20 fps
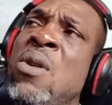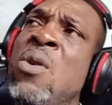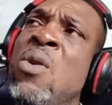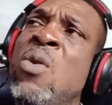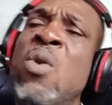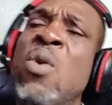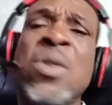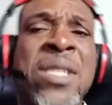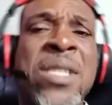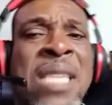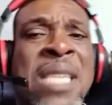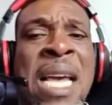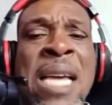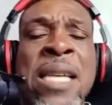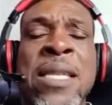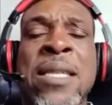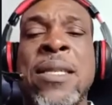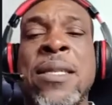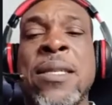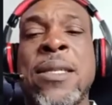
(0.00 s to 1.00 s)
who
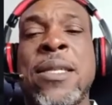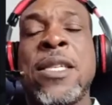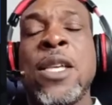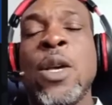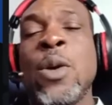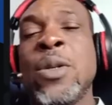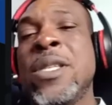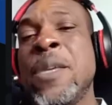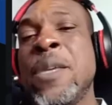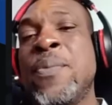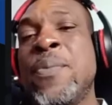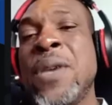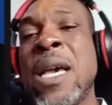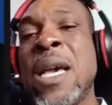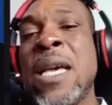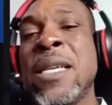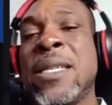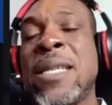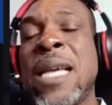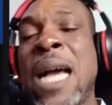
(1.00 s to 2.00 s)
says COTPS